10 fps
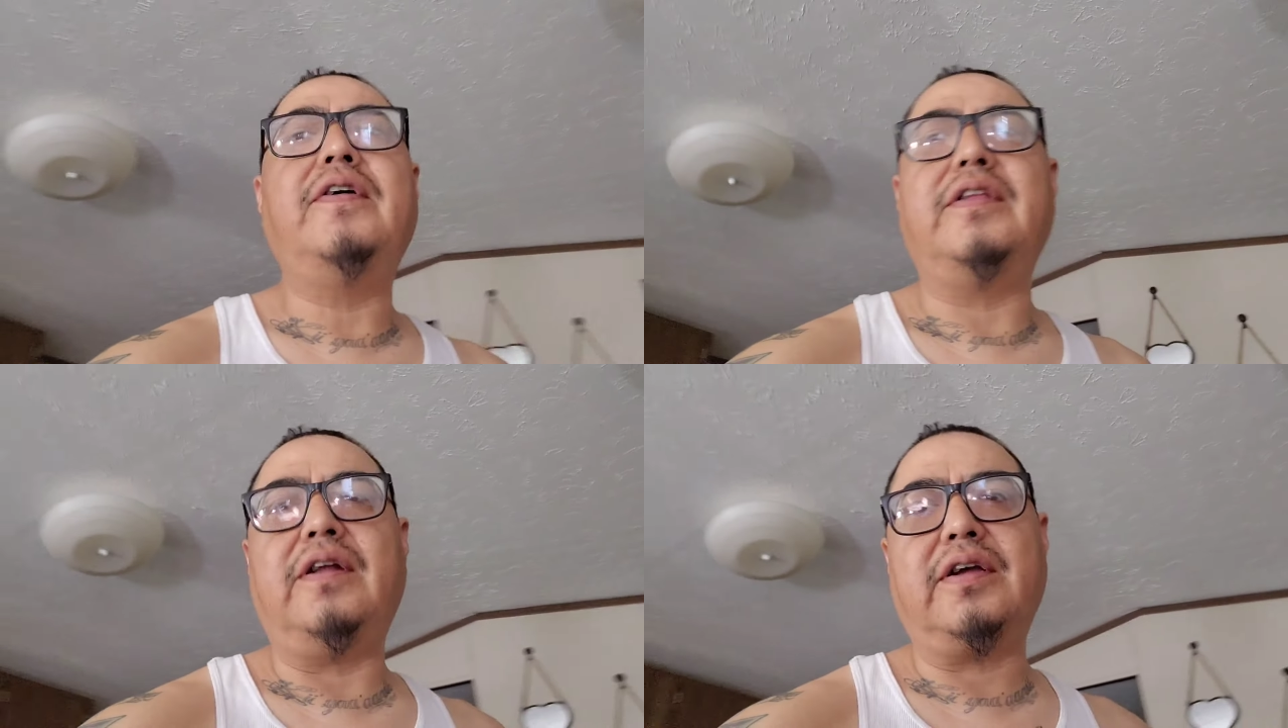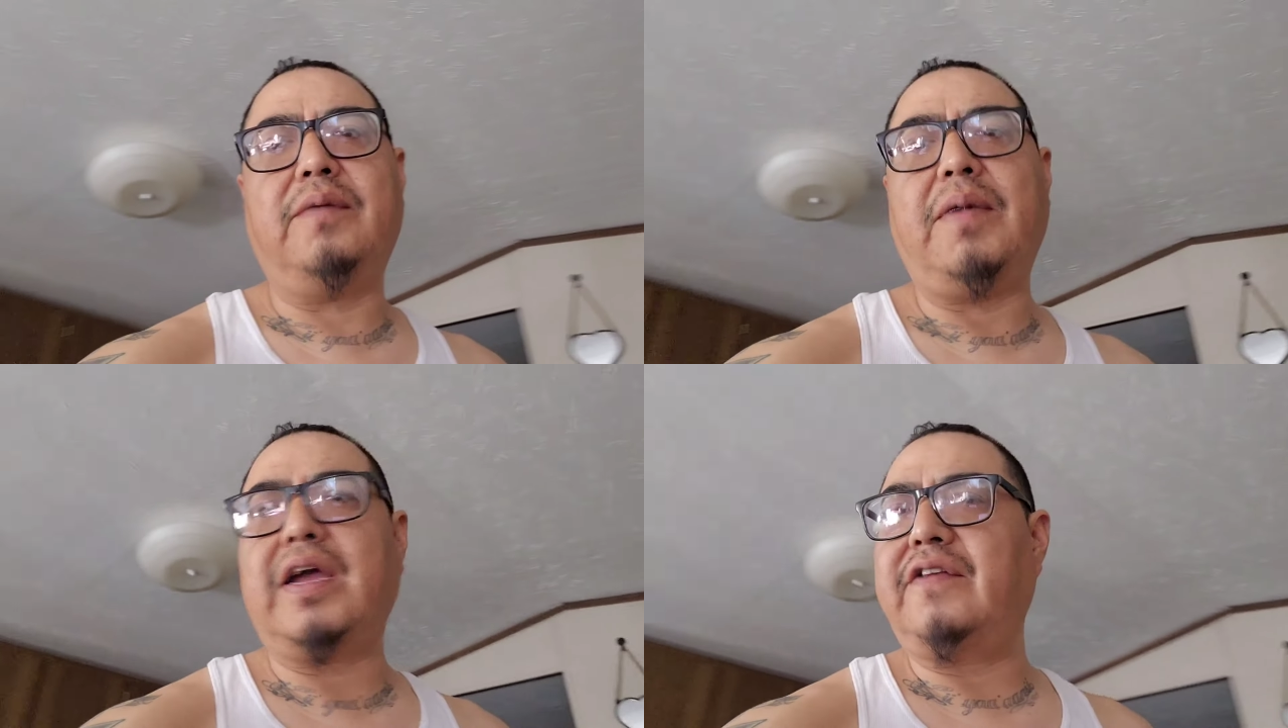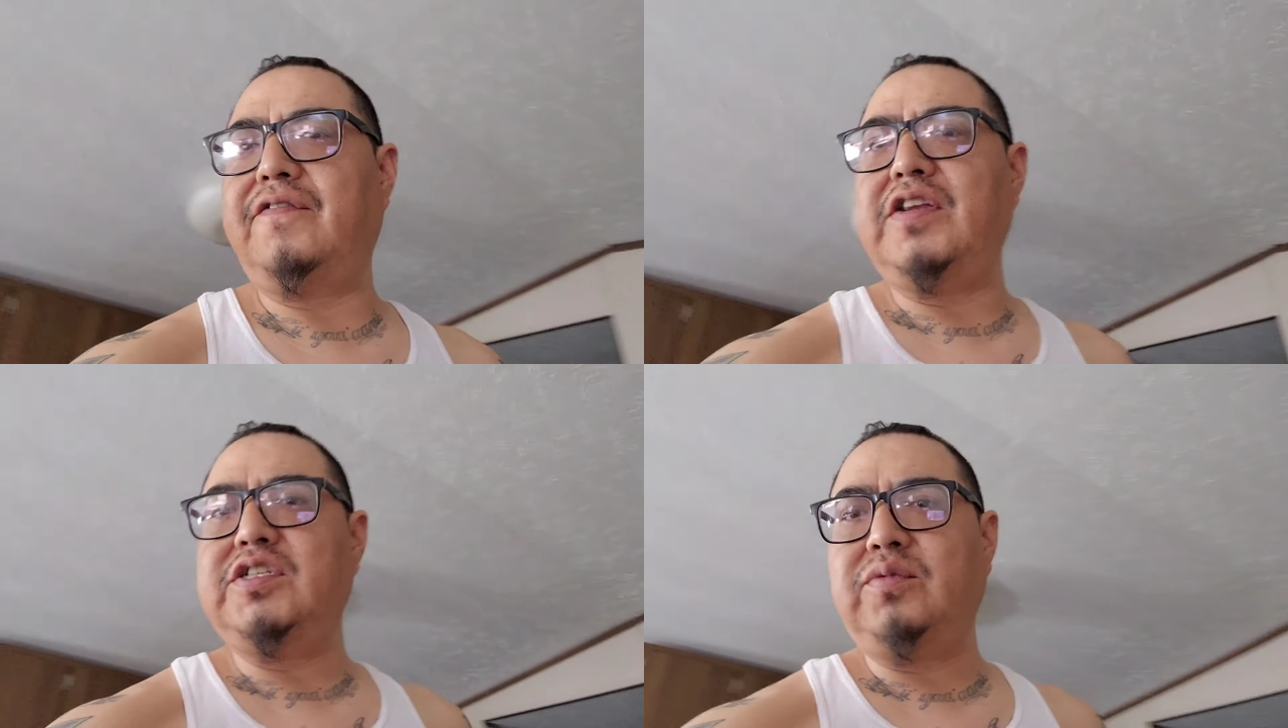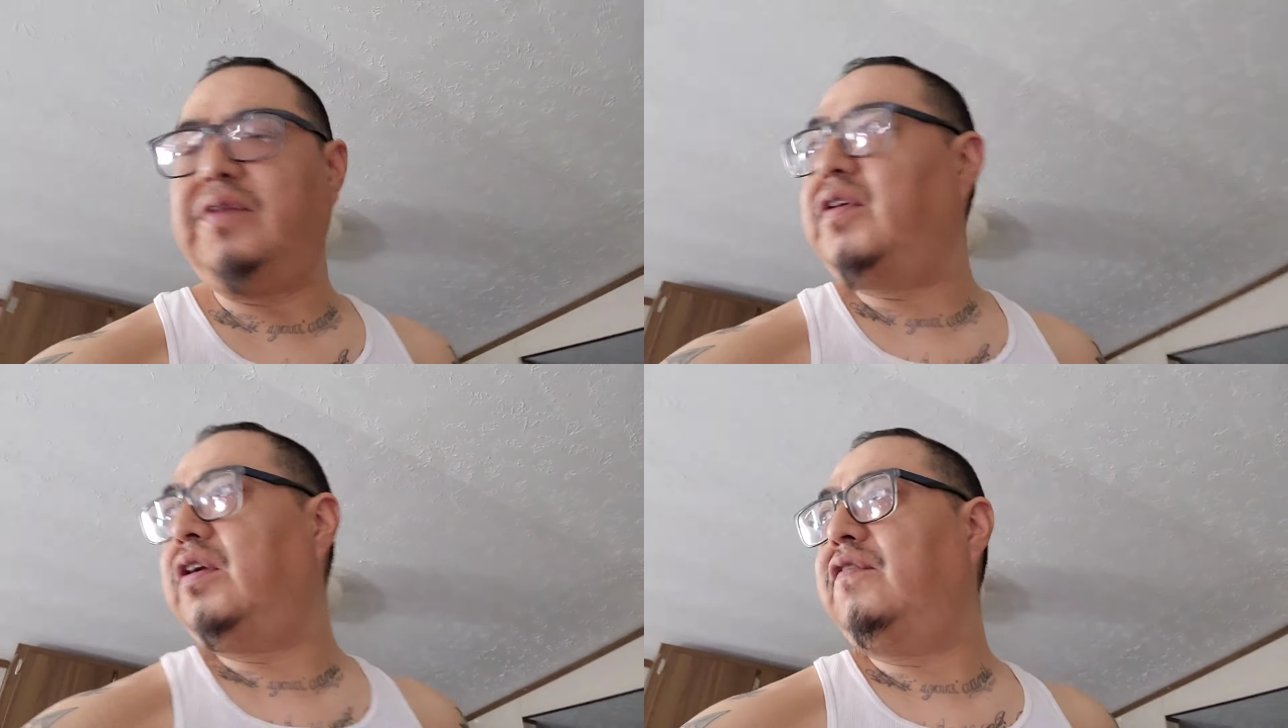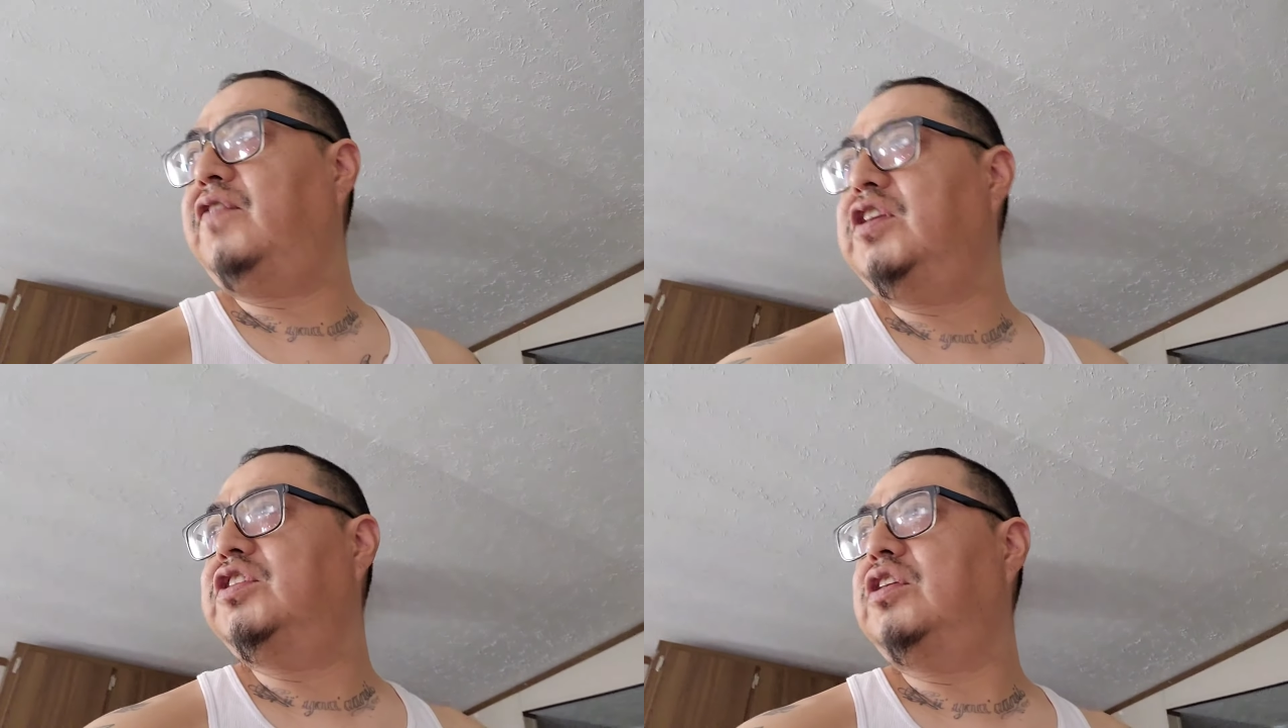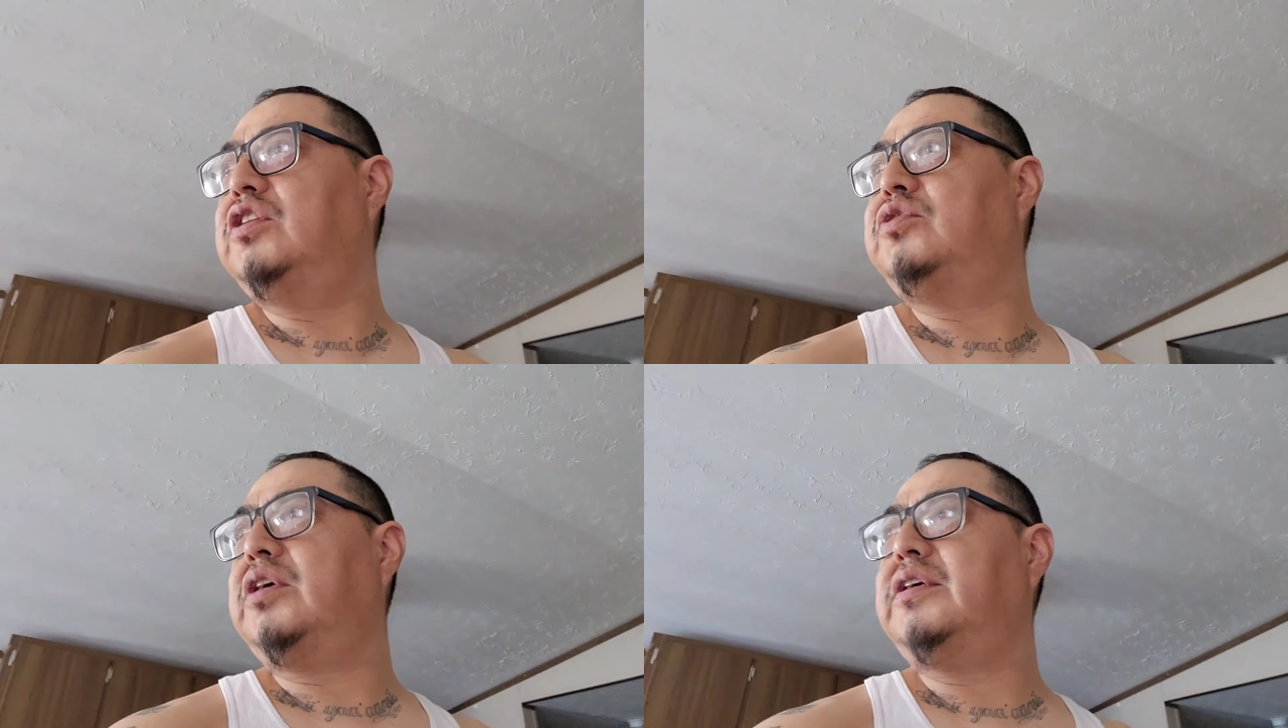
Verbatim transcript: and then I'll come back and finish whatever I don't finish on the truck.